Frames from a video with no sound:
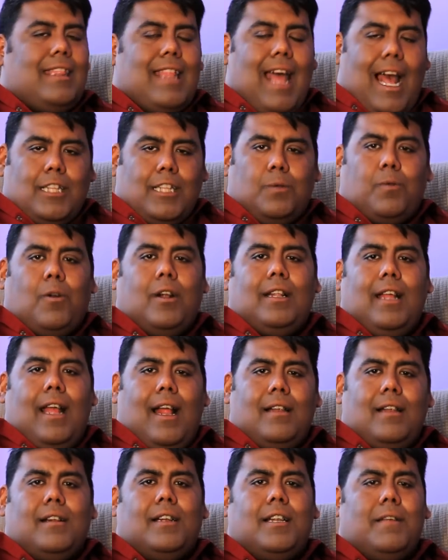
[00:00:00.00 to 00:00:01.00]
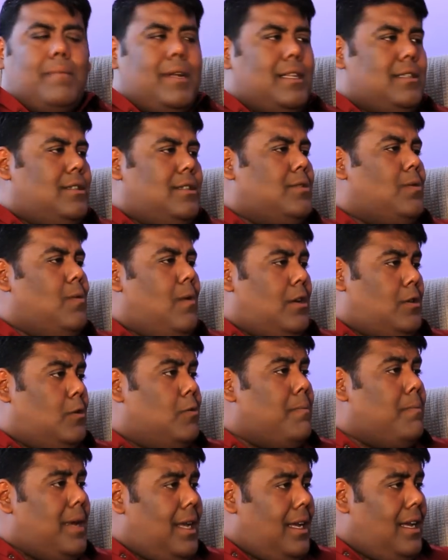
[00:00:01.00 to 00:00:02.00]
That's what the elderly means to,
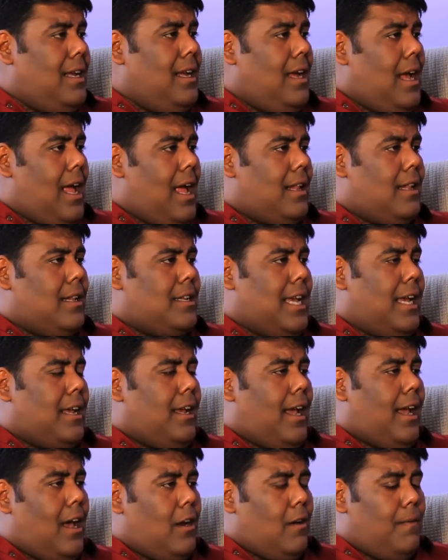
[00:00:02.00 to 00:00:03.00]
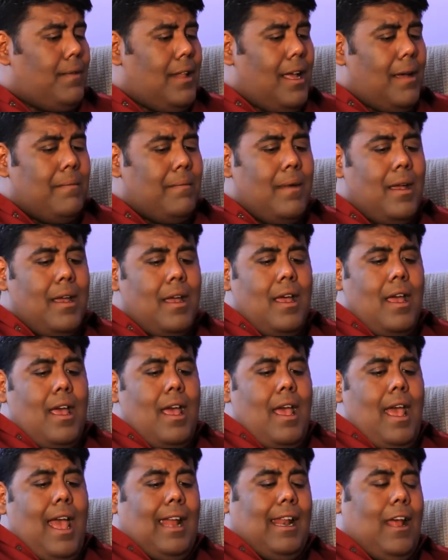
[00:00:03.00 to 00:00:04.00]
to me and taking care of them.
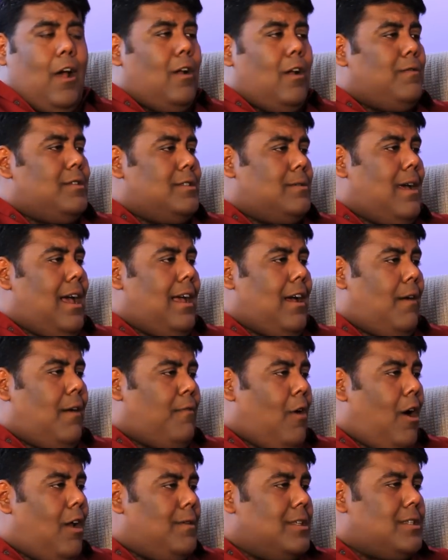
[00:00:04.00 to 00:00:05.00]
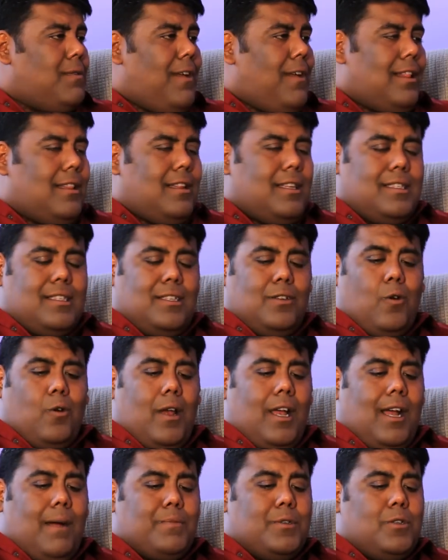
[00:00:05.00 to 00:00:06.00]
And I always, I have always felt this
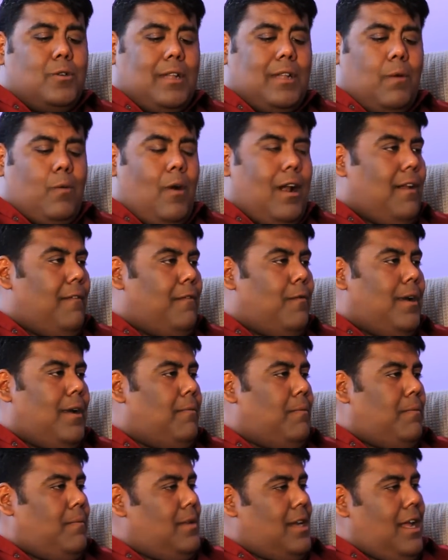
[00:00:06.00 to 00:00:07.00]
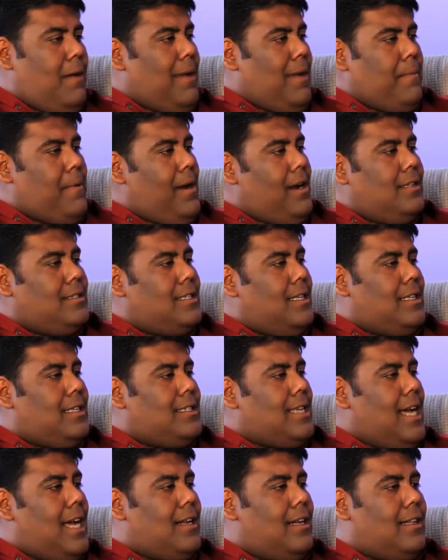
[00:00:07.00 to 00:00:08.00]
growing up too, that what if one day my parents have
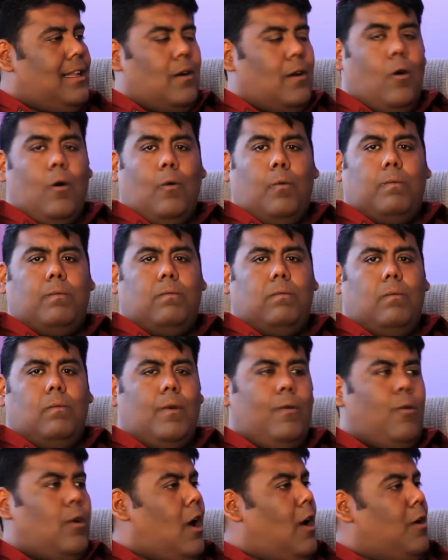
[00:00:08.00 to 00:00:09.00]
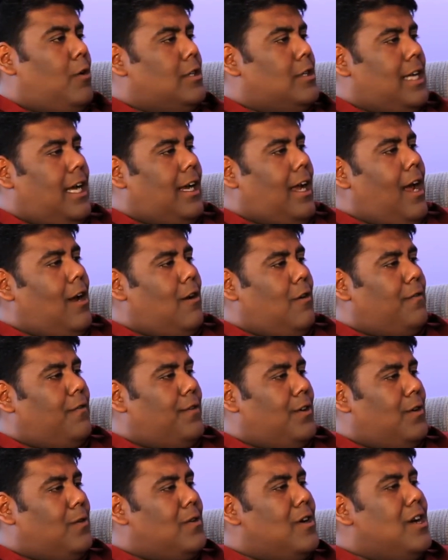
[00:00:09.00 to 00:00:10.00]
decided that, oh, we were not going to take care
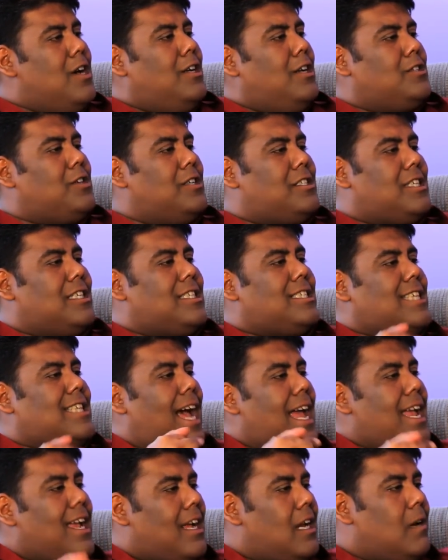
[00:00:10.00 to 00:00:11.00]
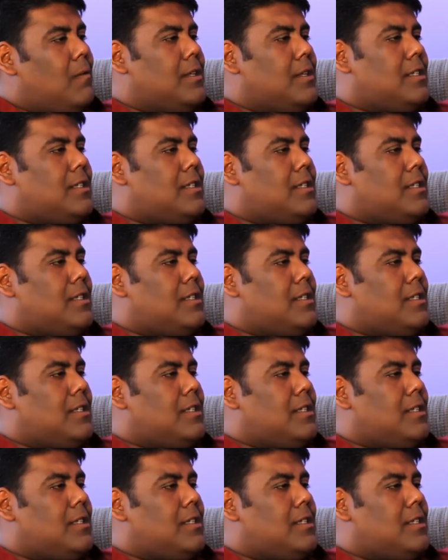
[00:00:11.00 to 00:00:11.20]
of you. So it's a oh. cycle